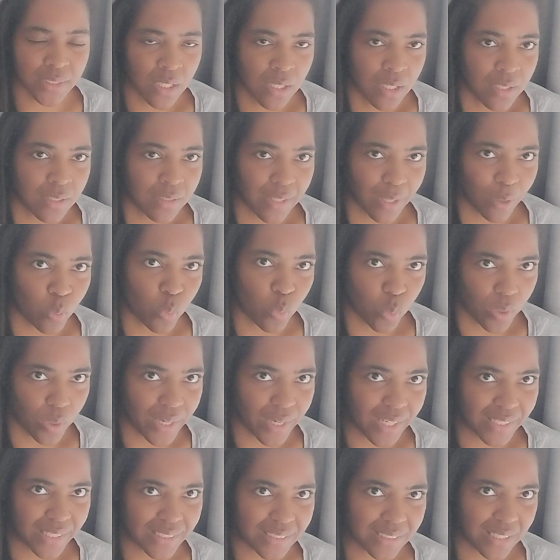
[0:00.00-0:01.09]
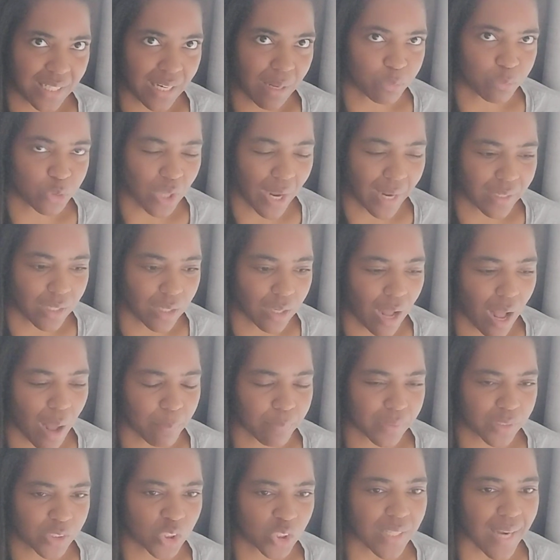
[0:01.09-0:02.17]
Like what it is that I'm trying to
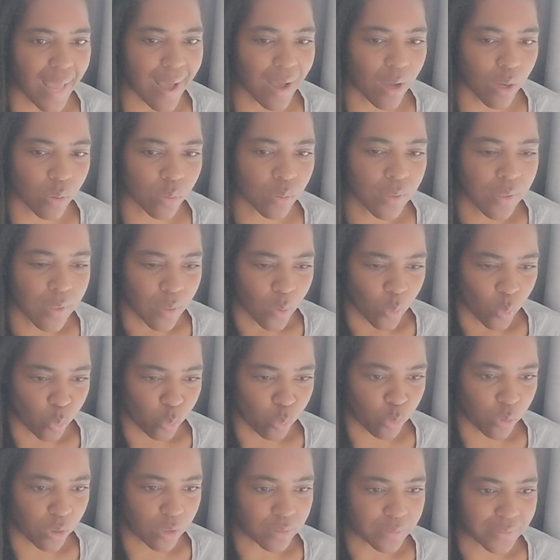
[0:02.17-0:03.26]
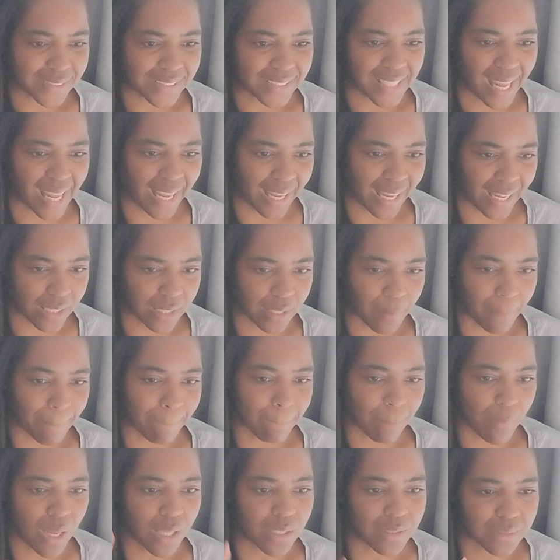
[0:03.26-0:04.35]
accomplish now will take
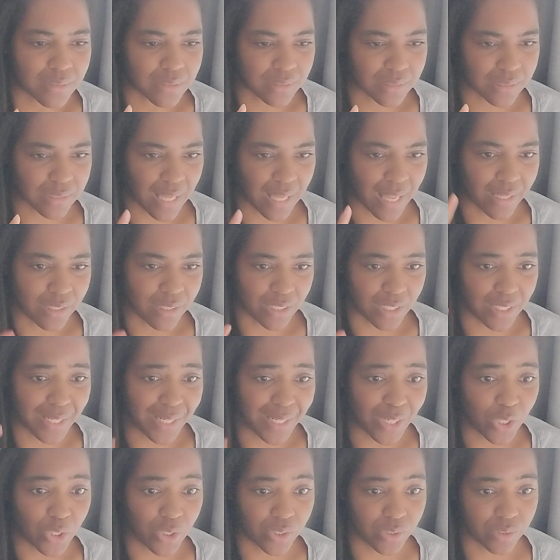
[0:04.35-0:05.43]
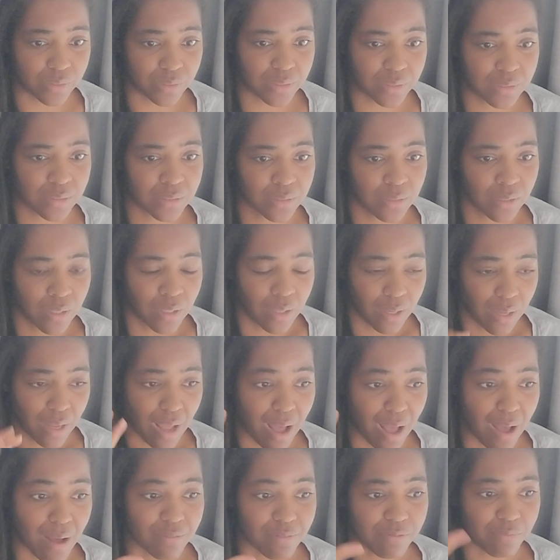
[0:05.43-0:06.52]
months and years
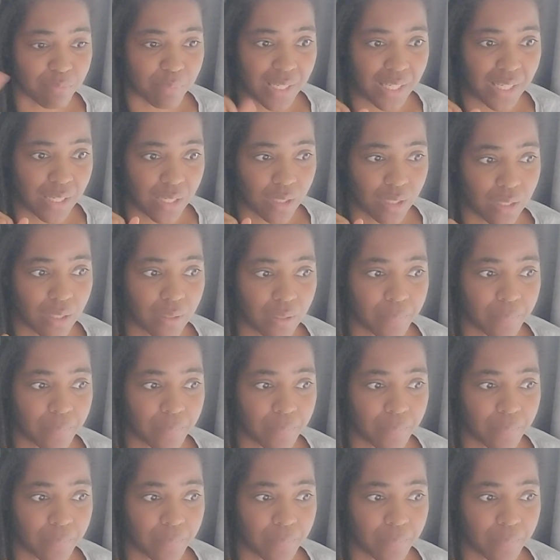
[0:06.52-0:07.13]
of me